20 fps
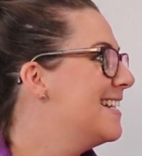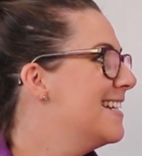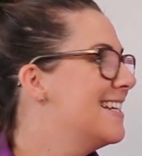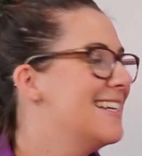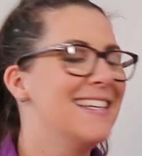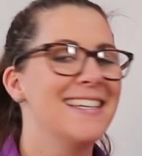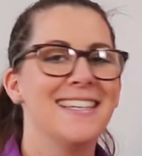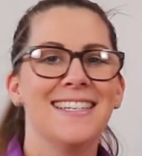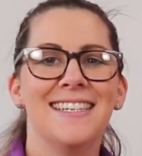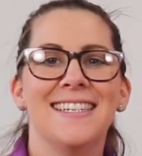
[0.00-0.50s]

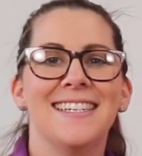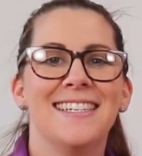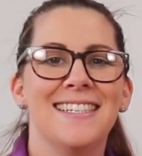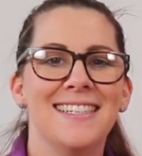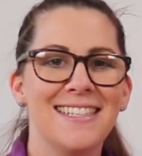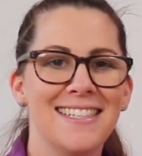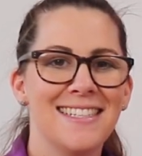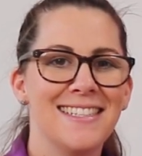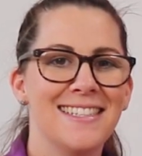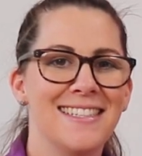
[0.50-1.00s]

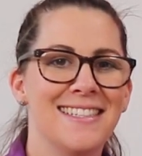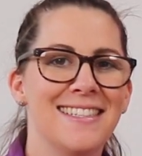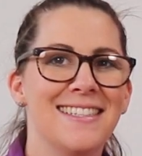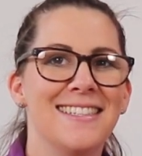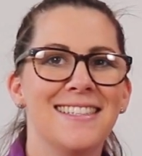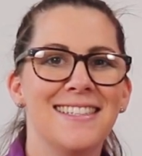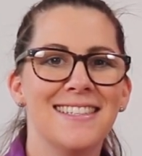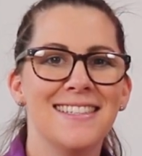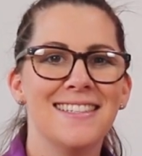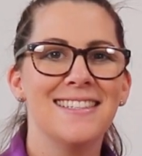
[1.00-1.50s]

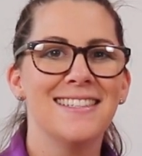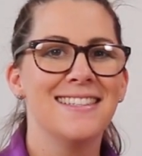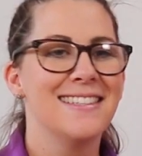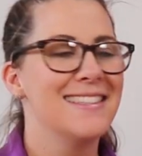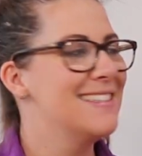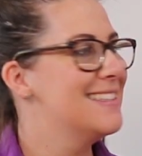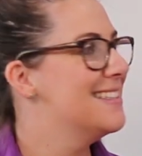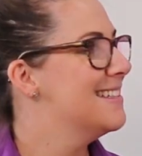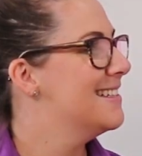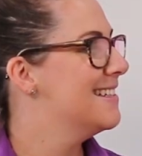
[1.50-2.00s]

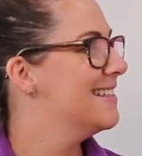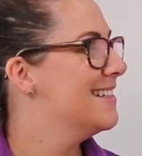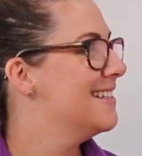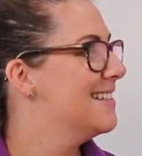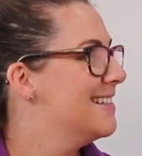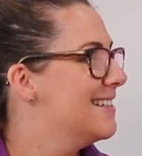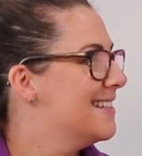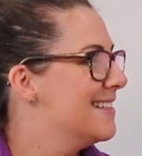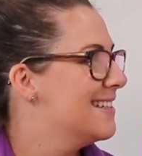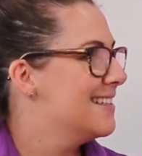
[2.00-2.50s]

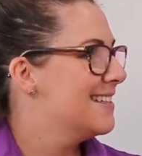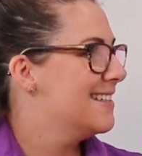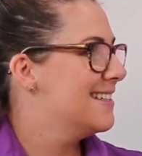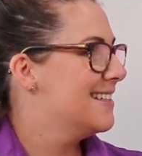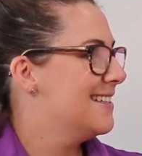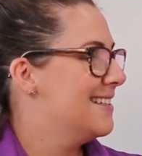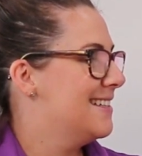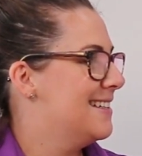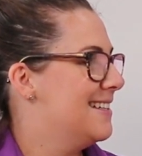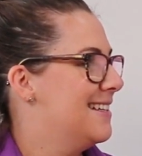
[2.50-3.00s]

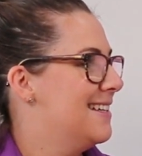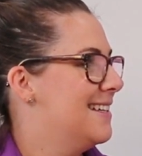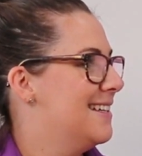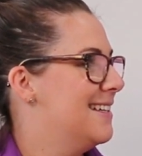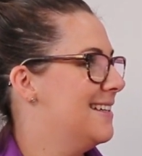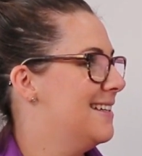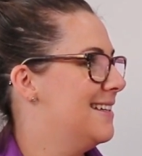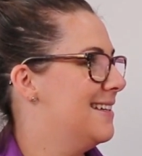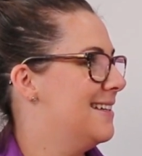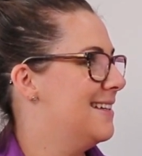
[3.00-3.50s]

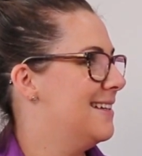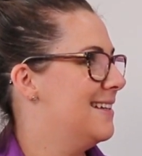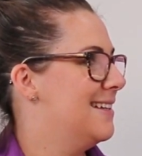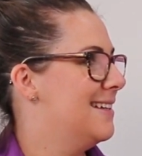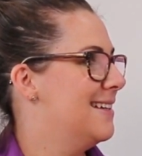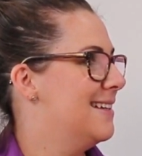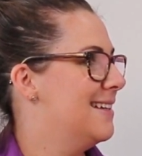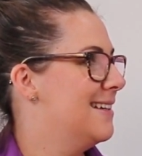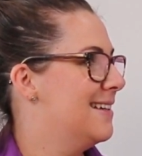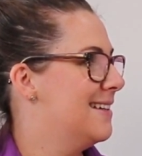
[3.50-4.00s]

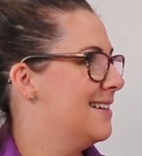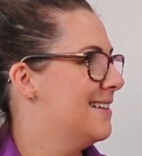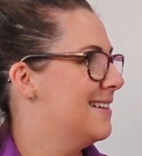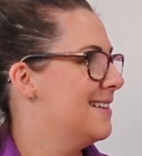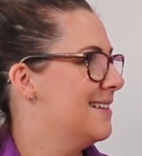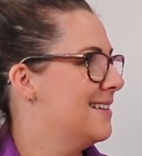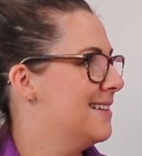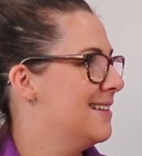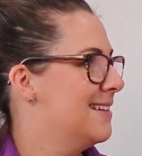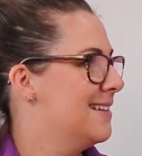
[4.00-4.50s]

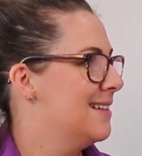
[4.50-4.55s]
(not speaking)